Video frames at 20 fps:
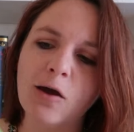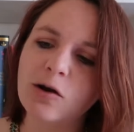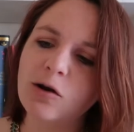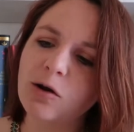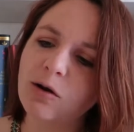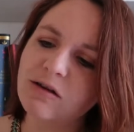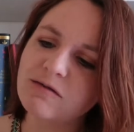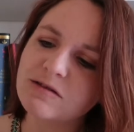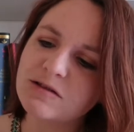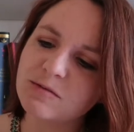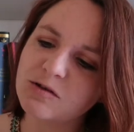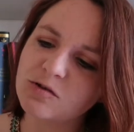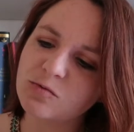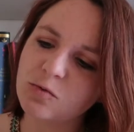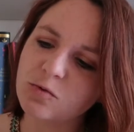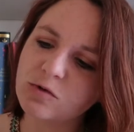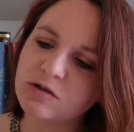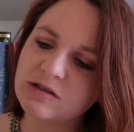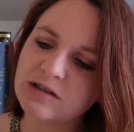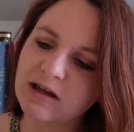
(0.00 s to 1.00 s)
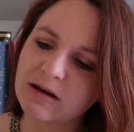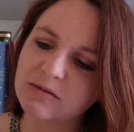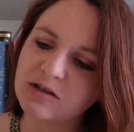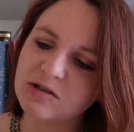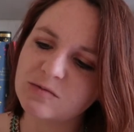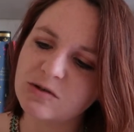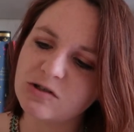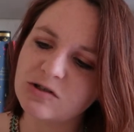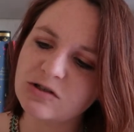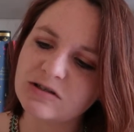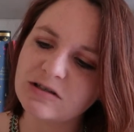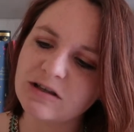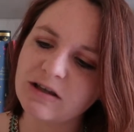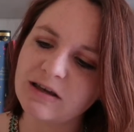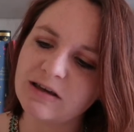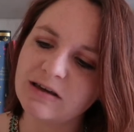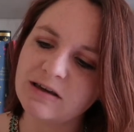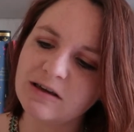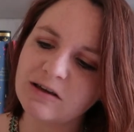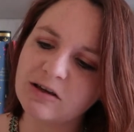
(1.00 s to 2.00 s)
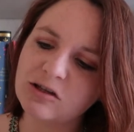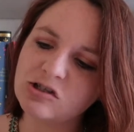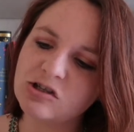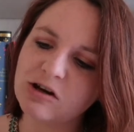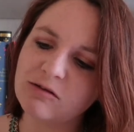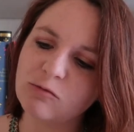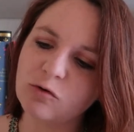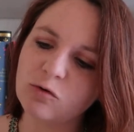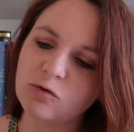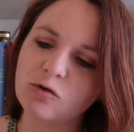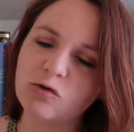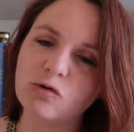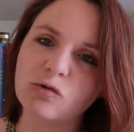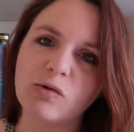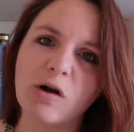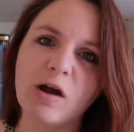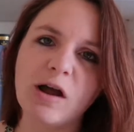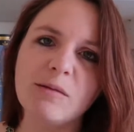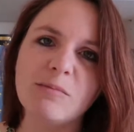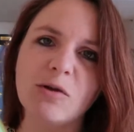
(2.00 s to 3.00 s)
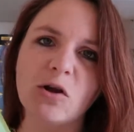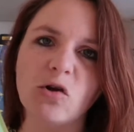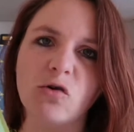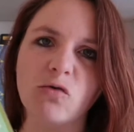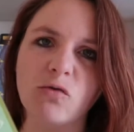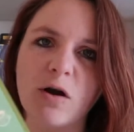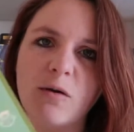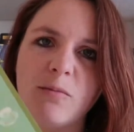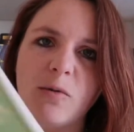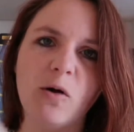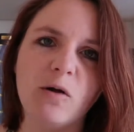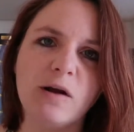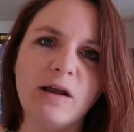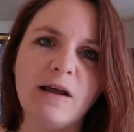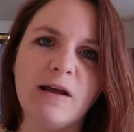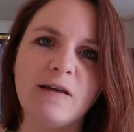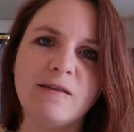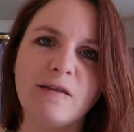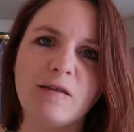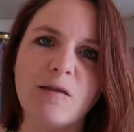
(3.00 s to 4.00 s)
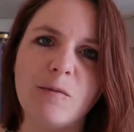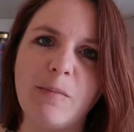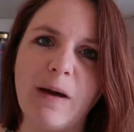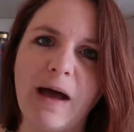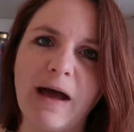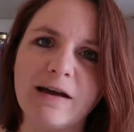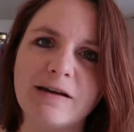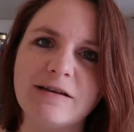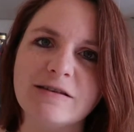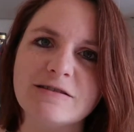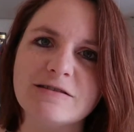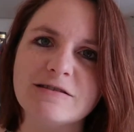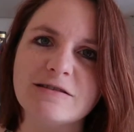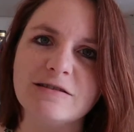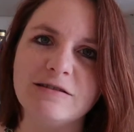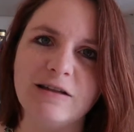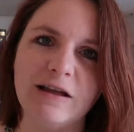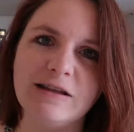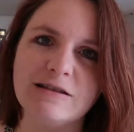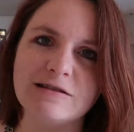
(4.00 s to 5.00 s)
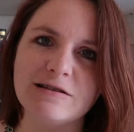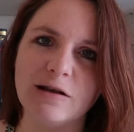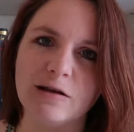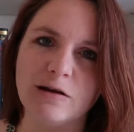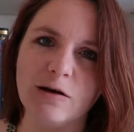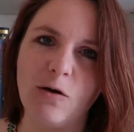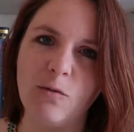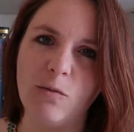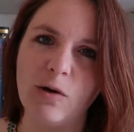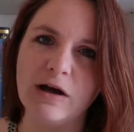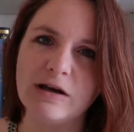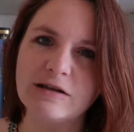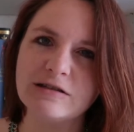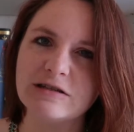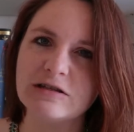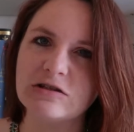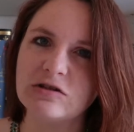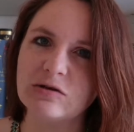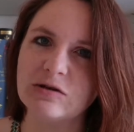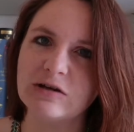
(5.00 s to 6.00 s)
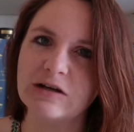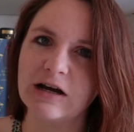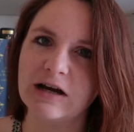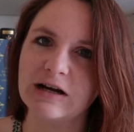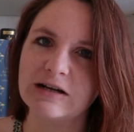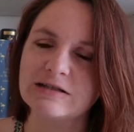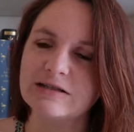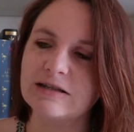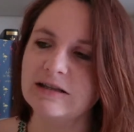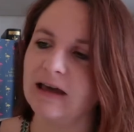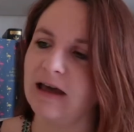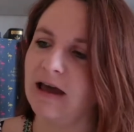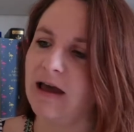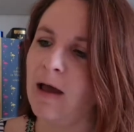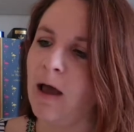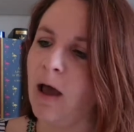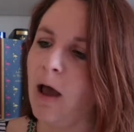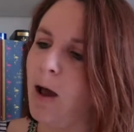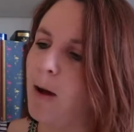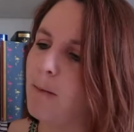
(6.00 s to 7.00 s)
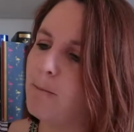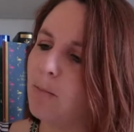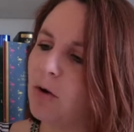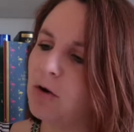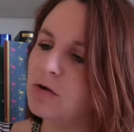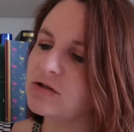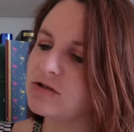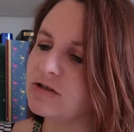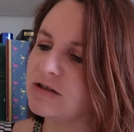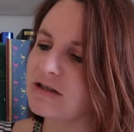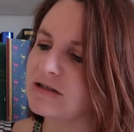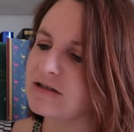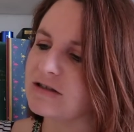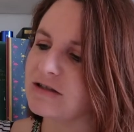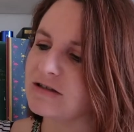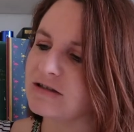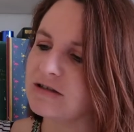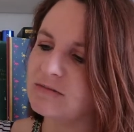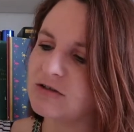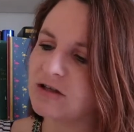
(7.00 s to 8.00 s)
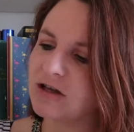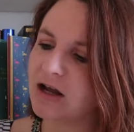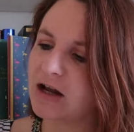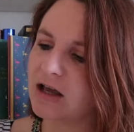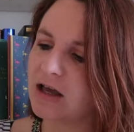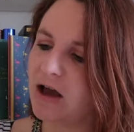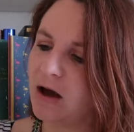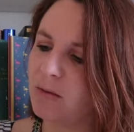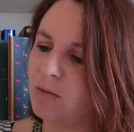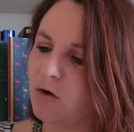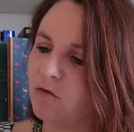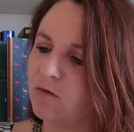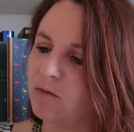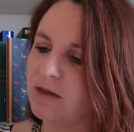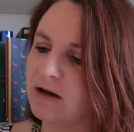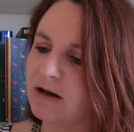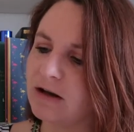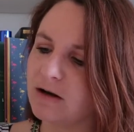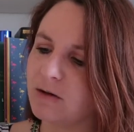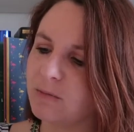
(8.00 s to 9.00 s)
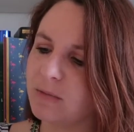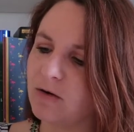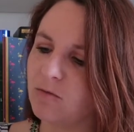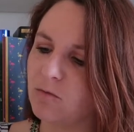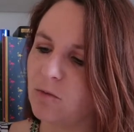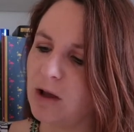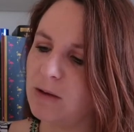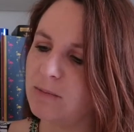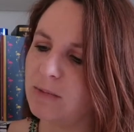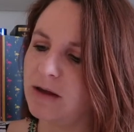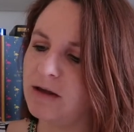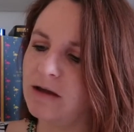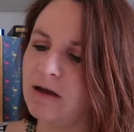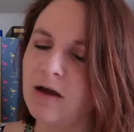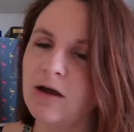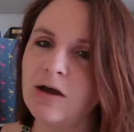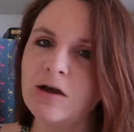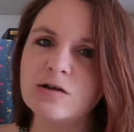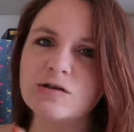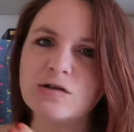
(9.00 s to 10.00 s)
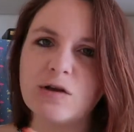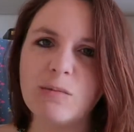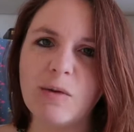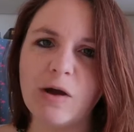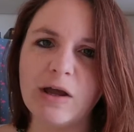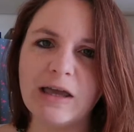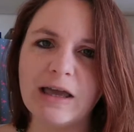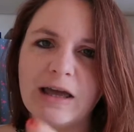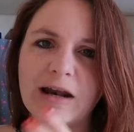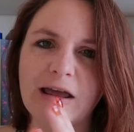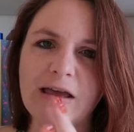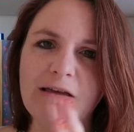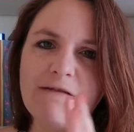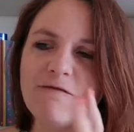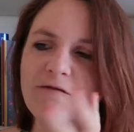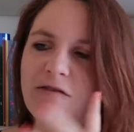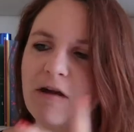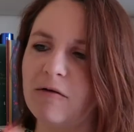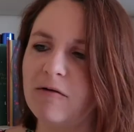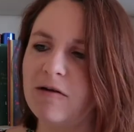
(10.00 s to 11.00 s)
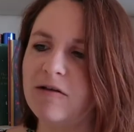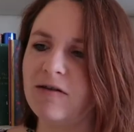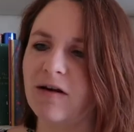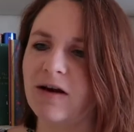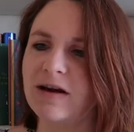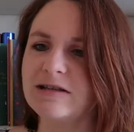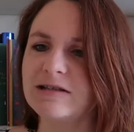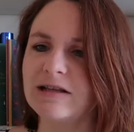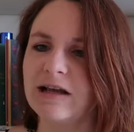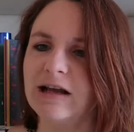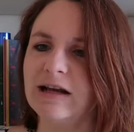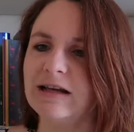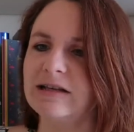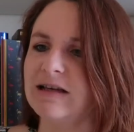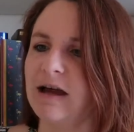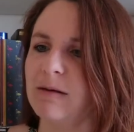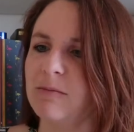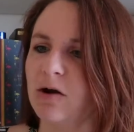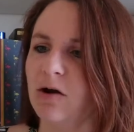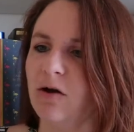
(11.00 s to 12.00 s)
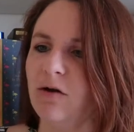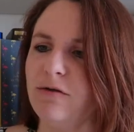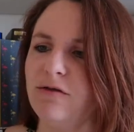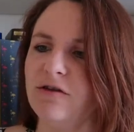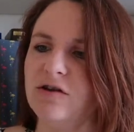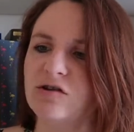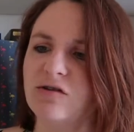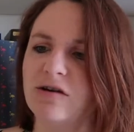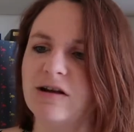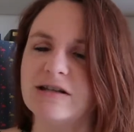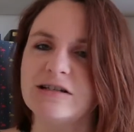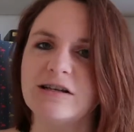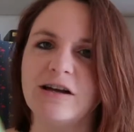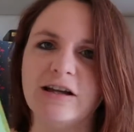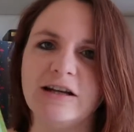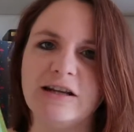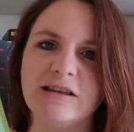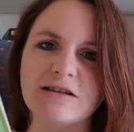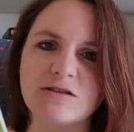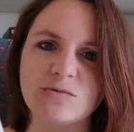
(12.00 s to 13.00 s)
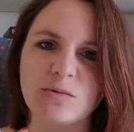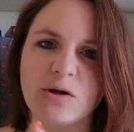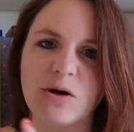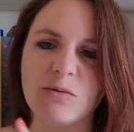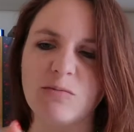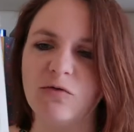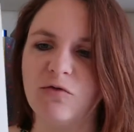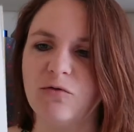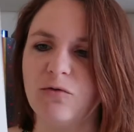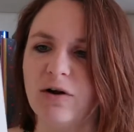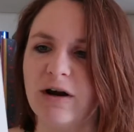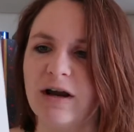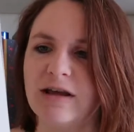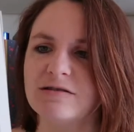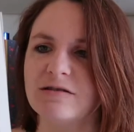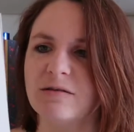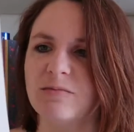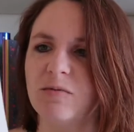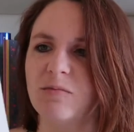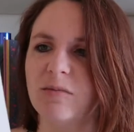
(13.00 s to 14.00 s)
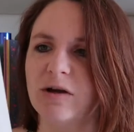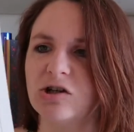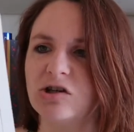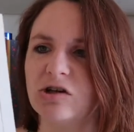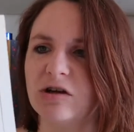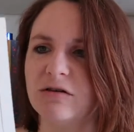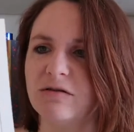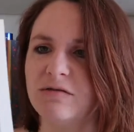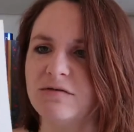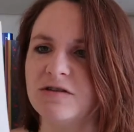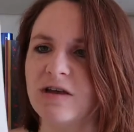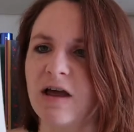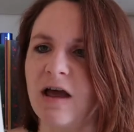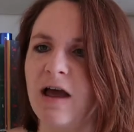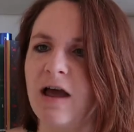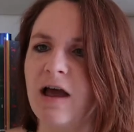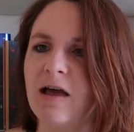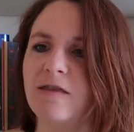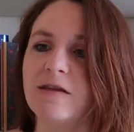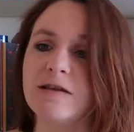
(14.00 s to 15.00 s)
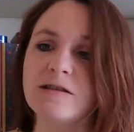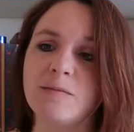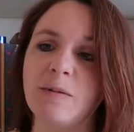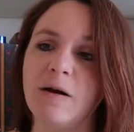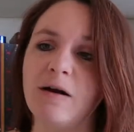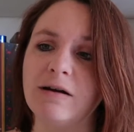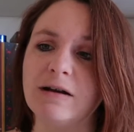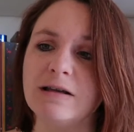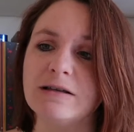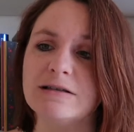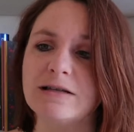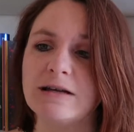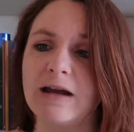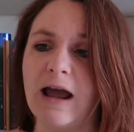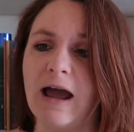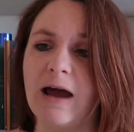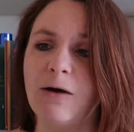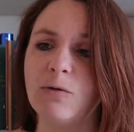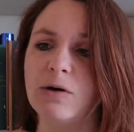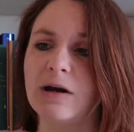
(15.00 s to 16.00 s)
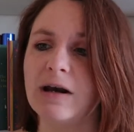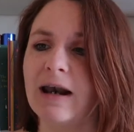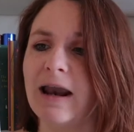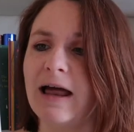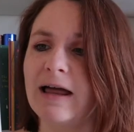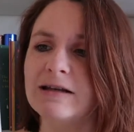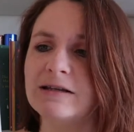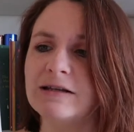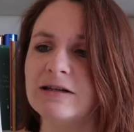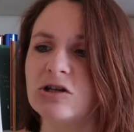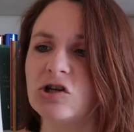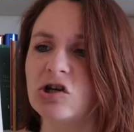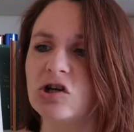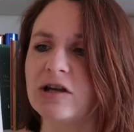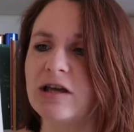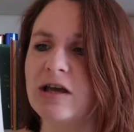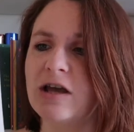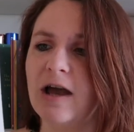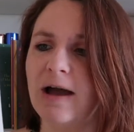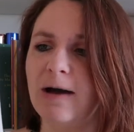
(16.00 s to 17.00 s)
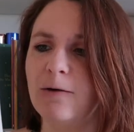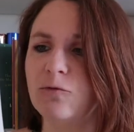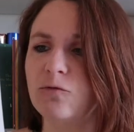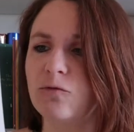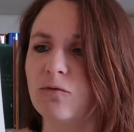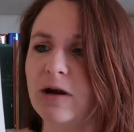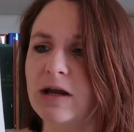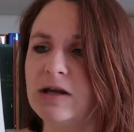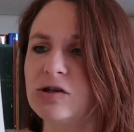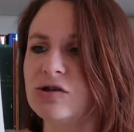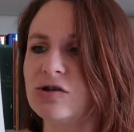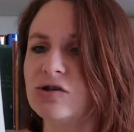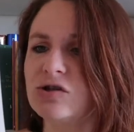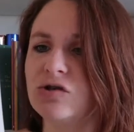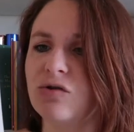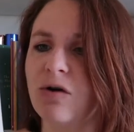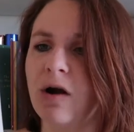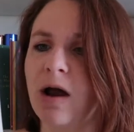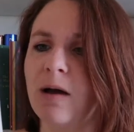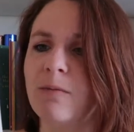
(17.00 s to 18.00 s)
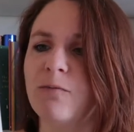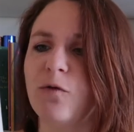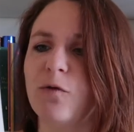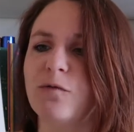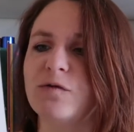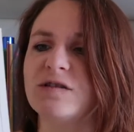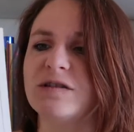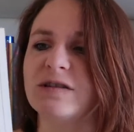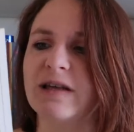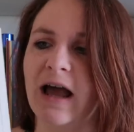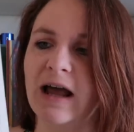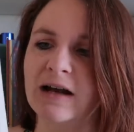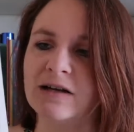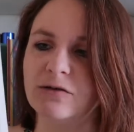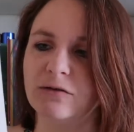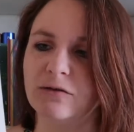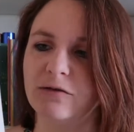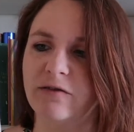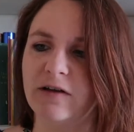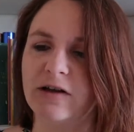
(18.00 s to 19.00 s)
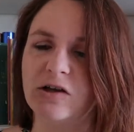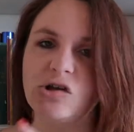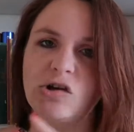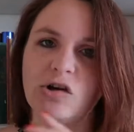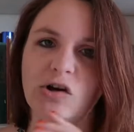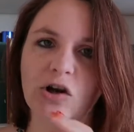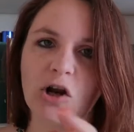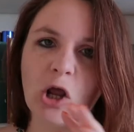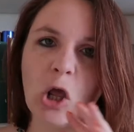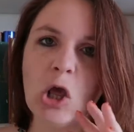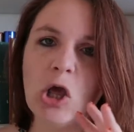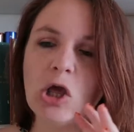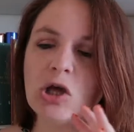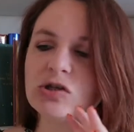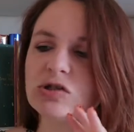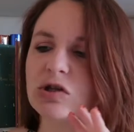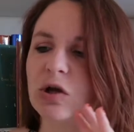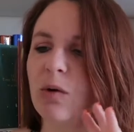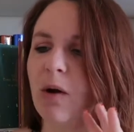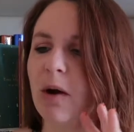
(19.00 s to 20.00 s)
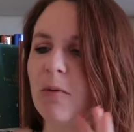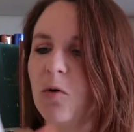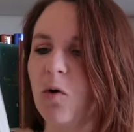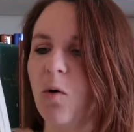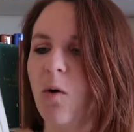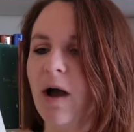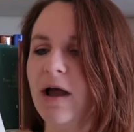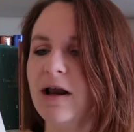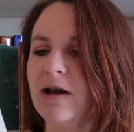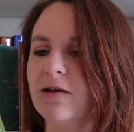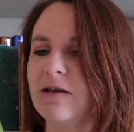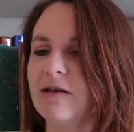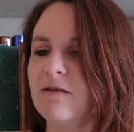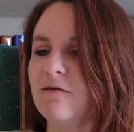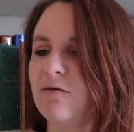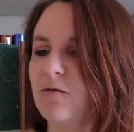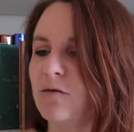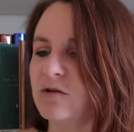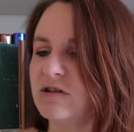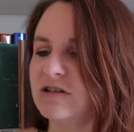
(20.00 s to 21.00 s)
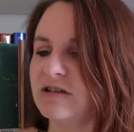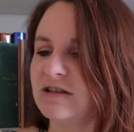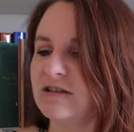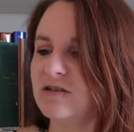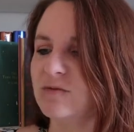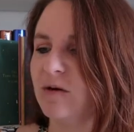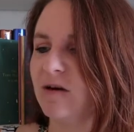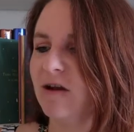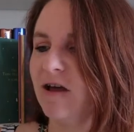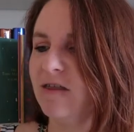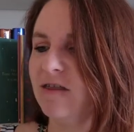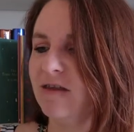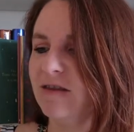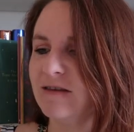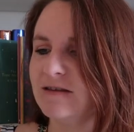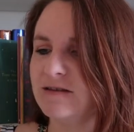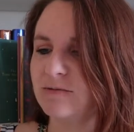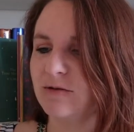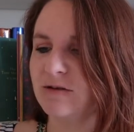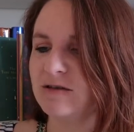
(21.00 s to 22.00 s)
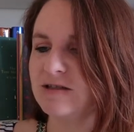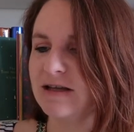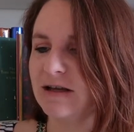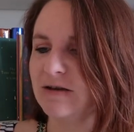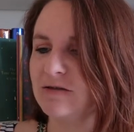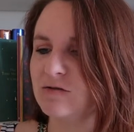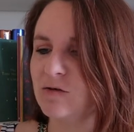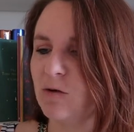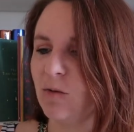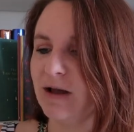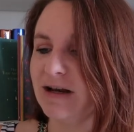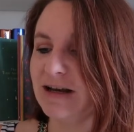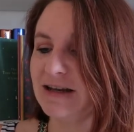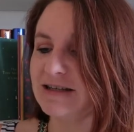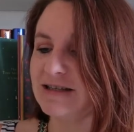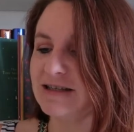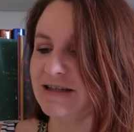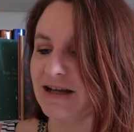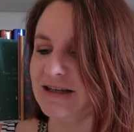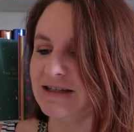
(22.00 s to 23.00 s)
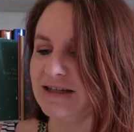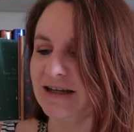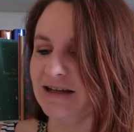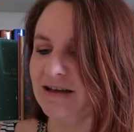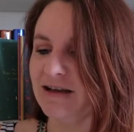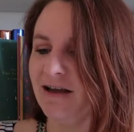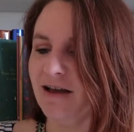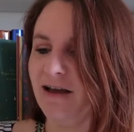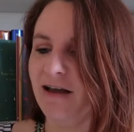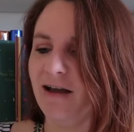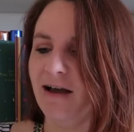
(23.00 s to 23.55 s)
not even so much water damage, but just like general grime and grub on it, and then the back is a lot worse, as you can kind of see there. Most of this does seem to kind of come off with a little bit of wiping, so I might get a very, very slightly damp cloth and try and tidy this one up before it ends up on my shelves. This apparently is an outlandishly outrageous triumph of scandal fiction, so I'm quite looking forward to this one. I think this one sounds quite exciting.